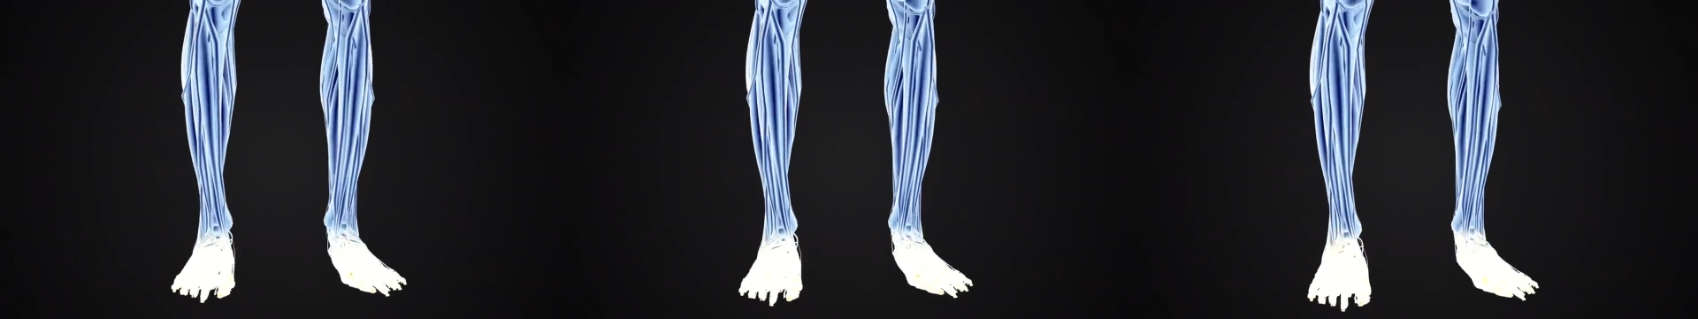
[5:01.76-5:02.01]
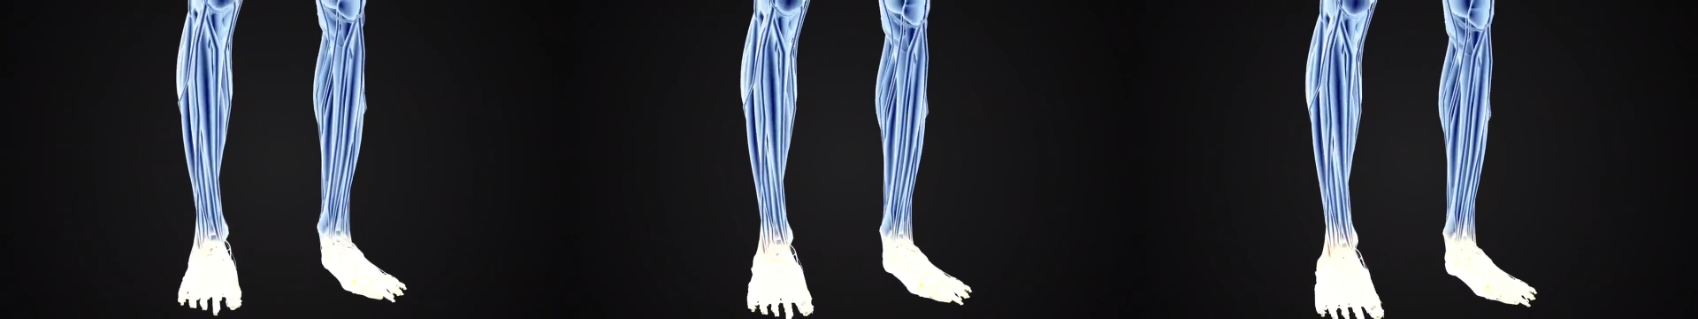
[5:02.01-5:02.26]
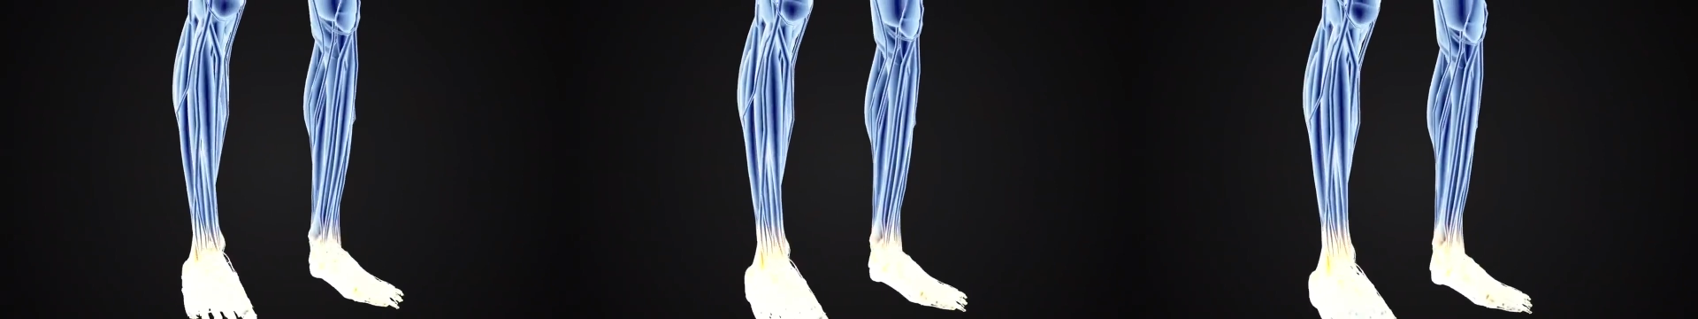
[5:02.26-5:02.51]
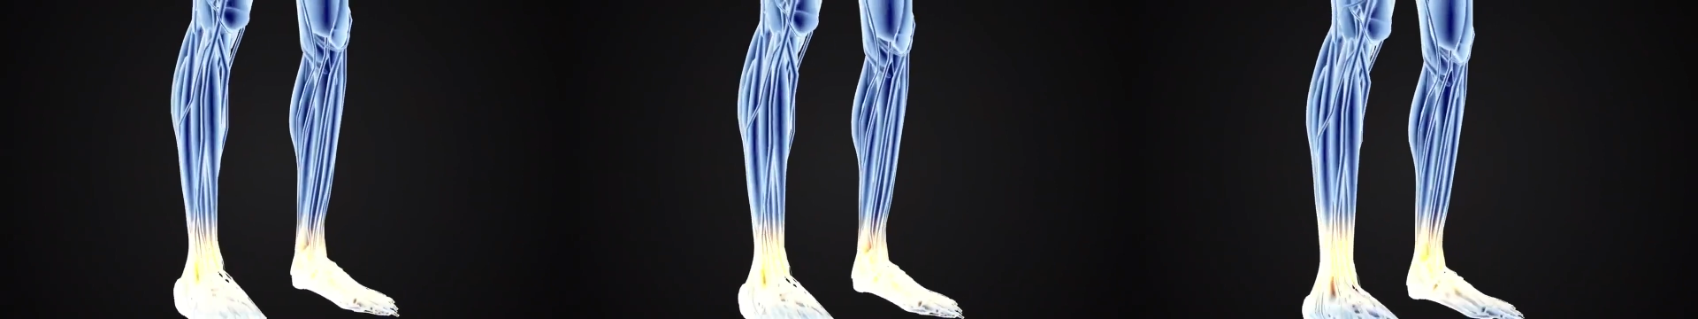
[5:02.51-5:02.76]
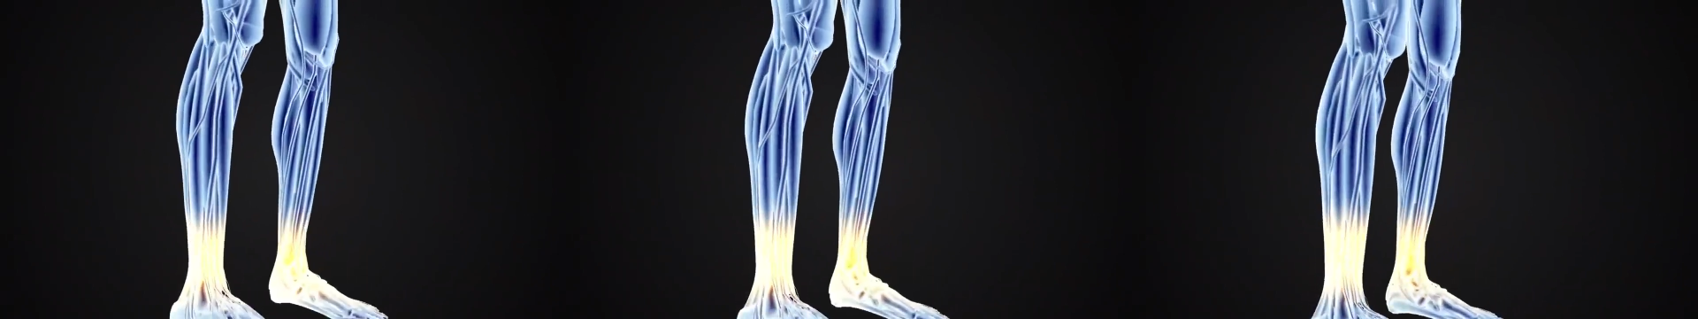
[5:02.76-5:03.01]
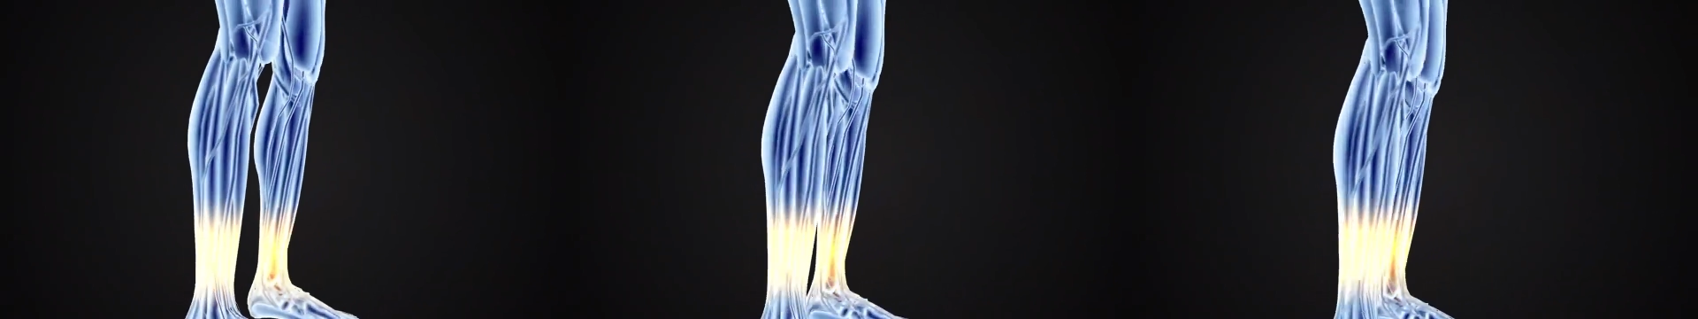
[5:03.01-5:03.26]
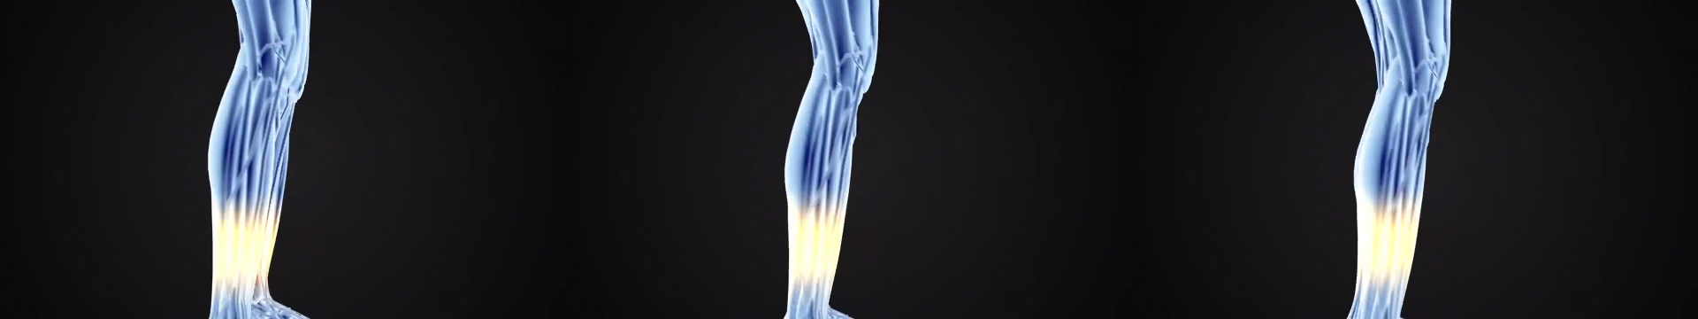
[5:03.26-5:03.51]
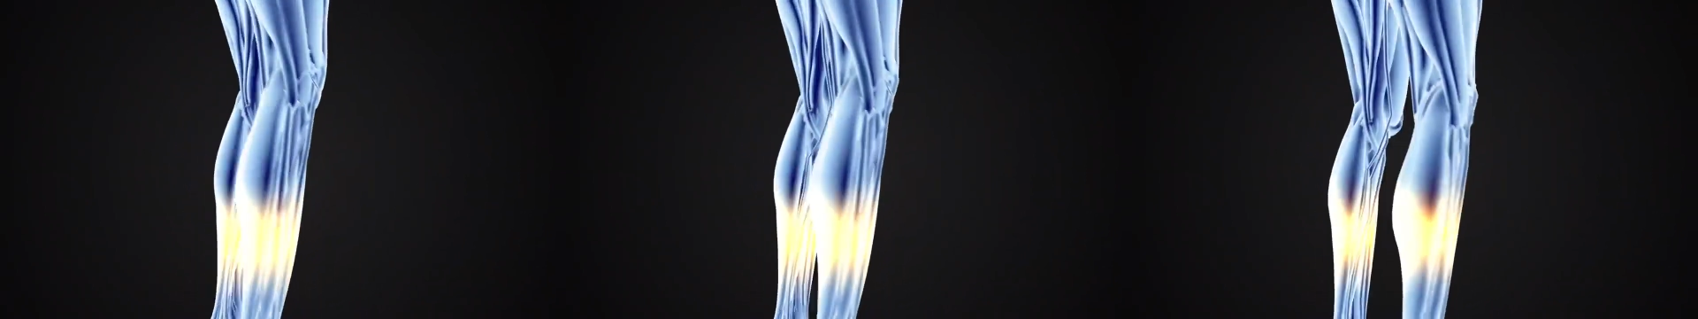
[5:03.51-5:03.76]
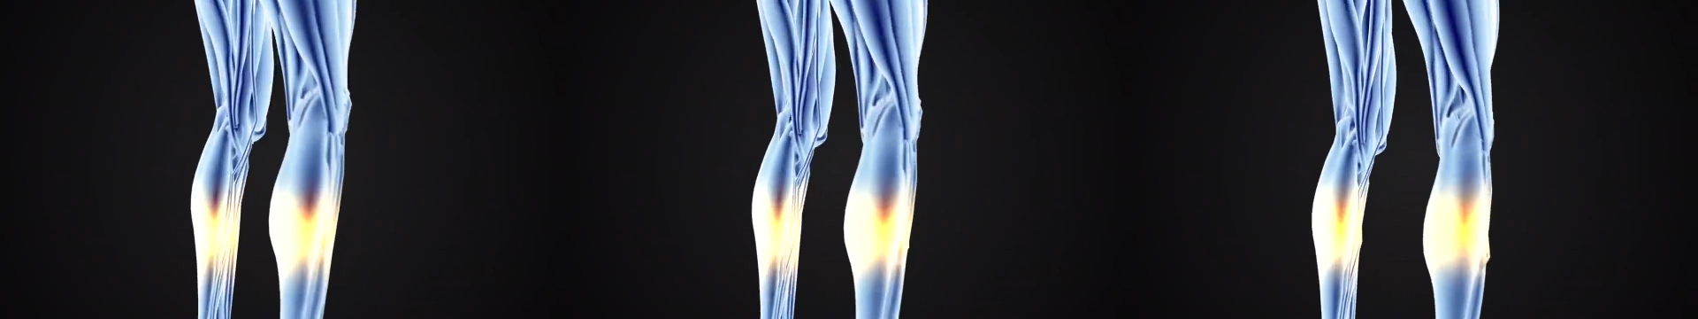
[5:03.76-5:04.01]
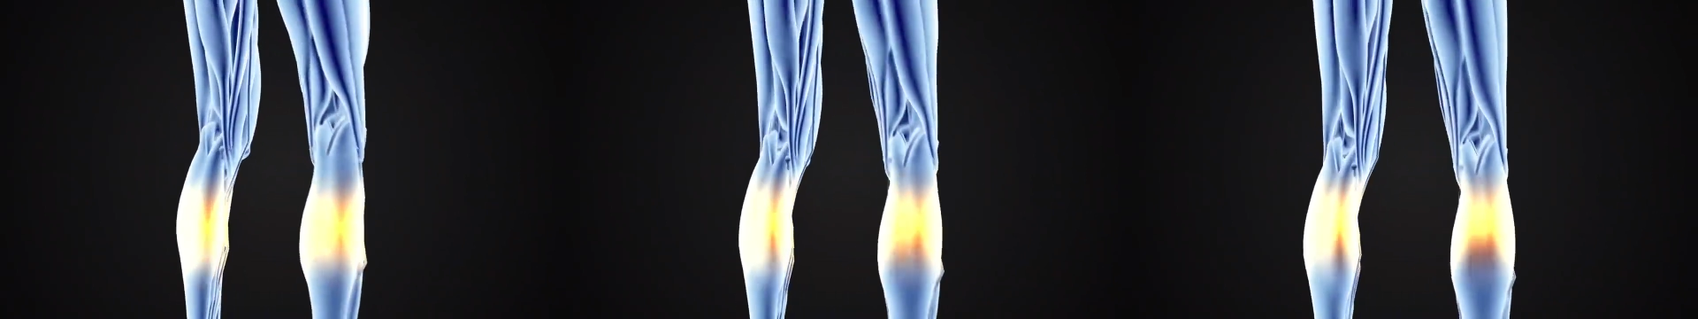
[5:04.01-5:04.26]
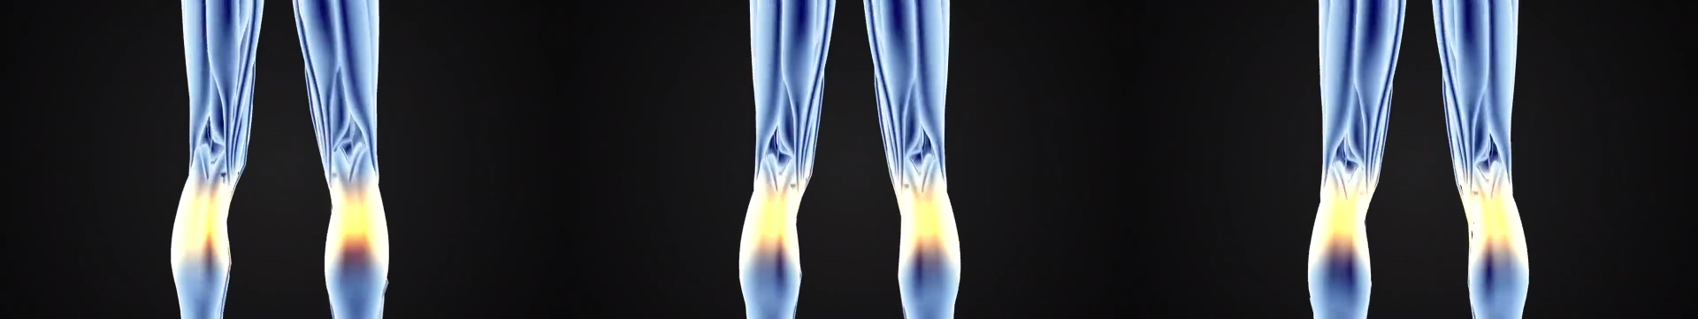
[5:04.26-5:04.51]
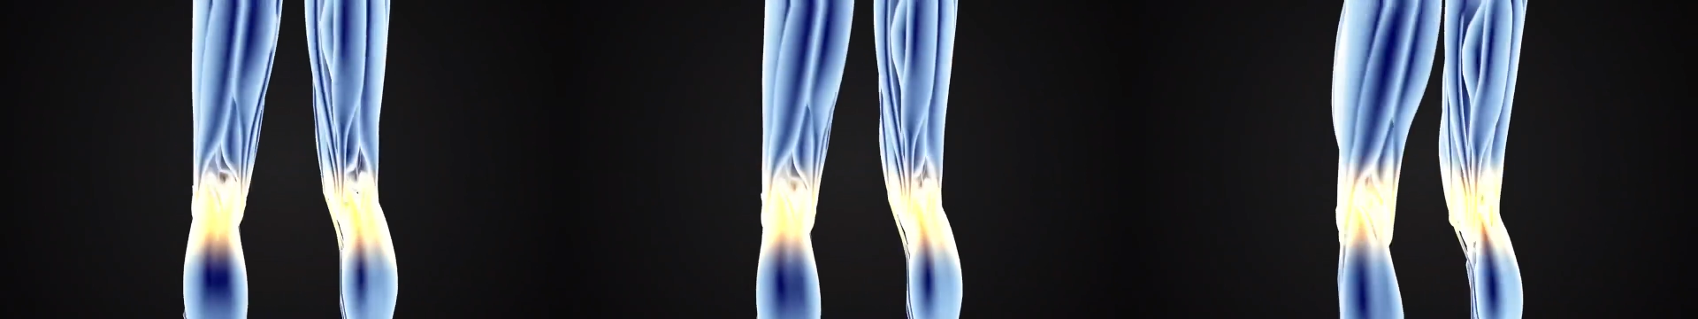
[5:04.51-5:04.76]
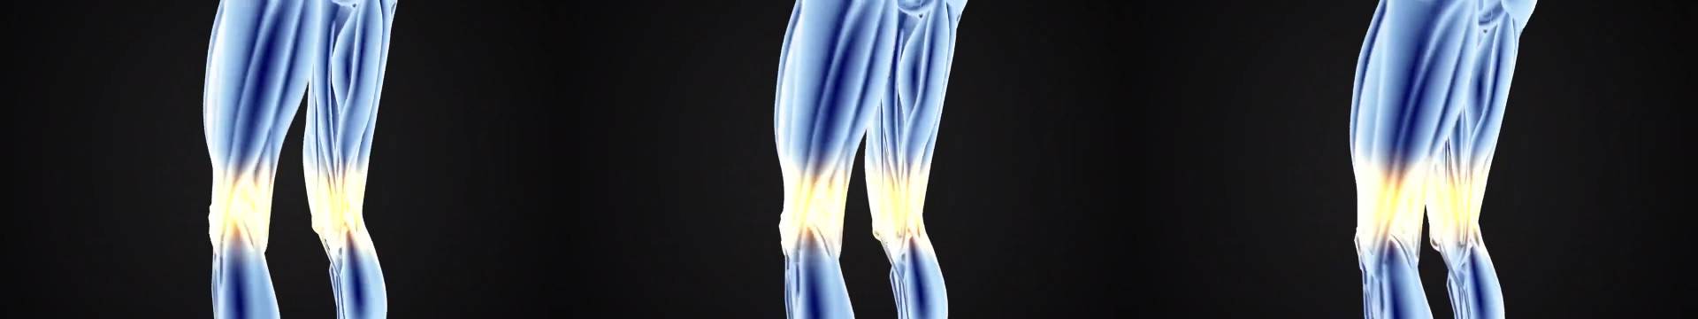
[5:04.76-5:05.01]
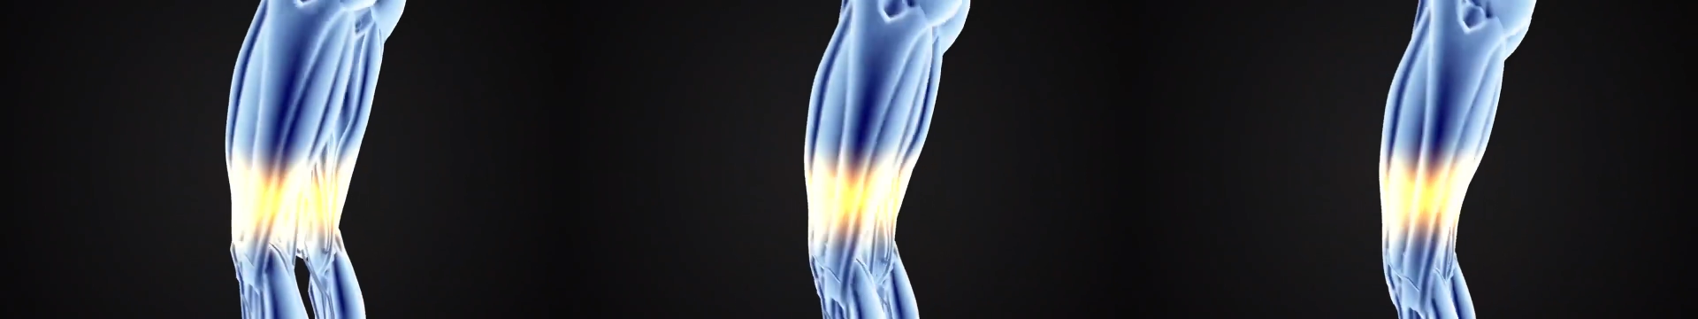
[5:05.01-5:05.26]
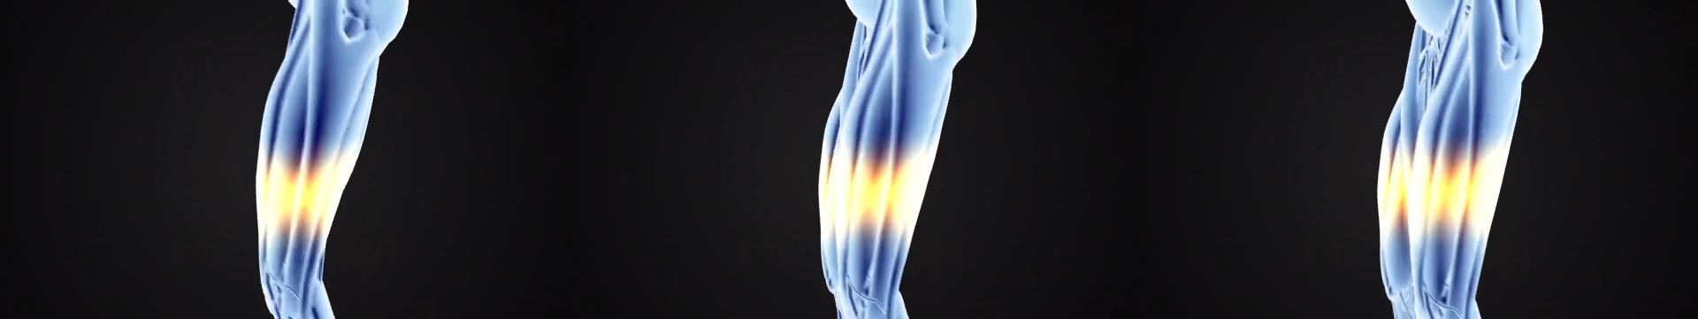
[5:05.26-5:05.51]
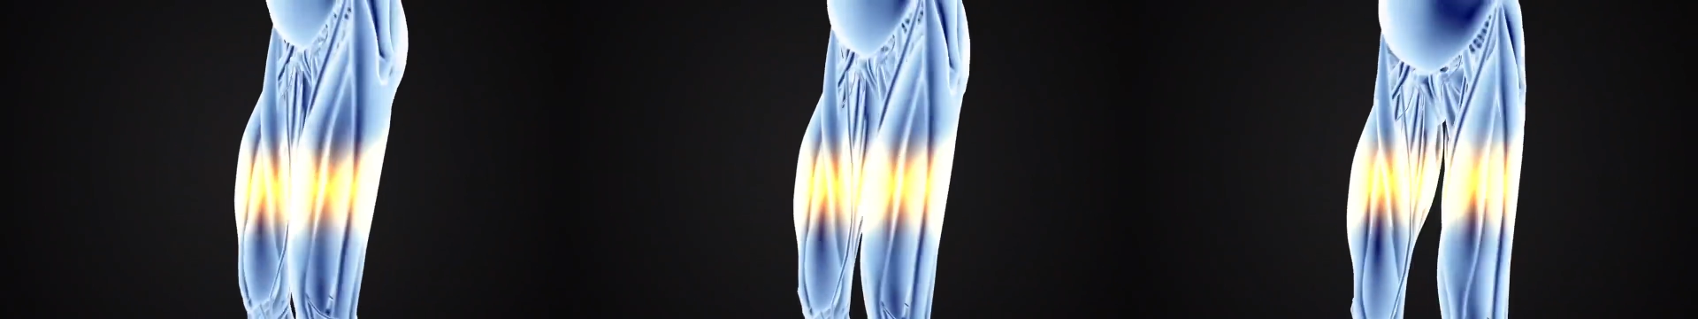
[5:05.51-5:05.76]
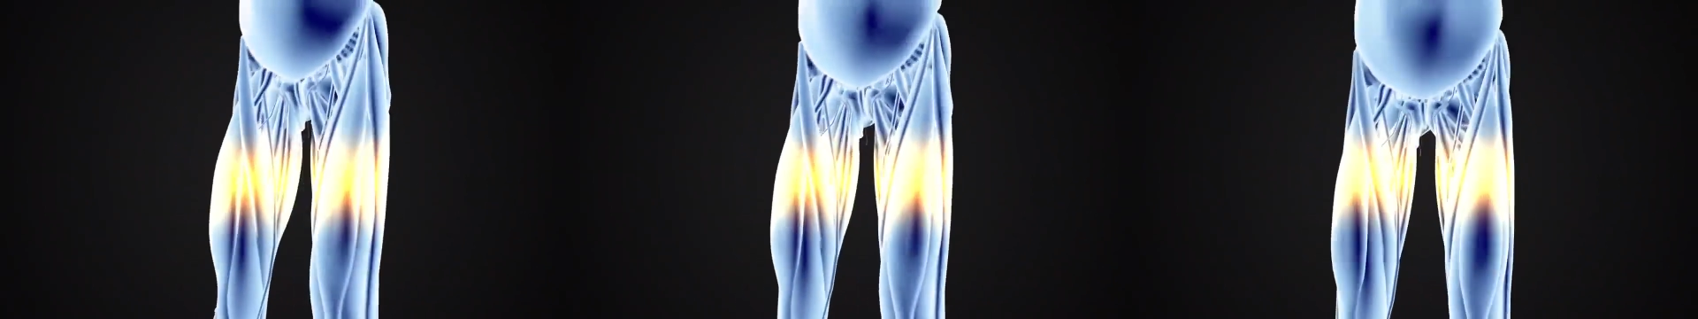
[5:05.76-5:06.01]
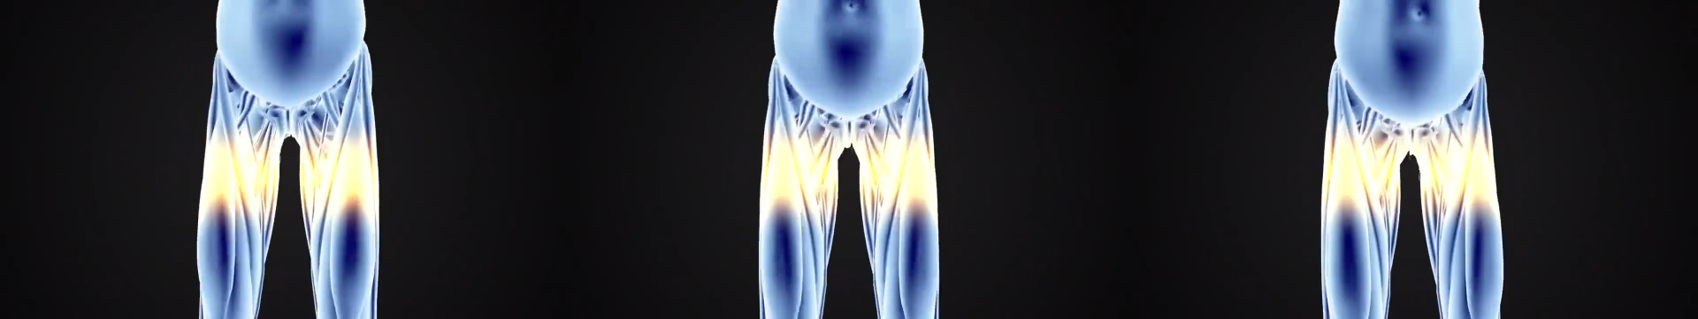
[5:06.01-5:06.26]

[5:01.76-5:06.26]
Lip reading: No face is visible, so there are no lips to read.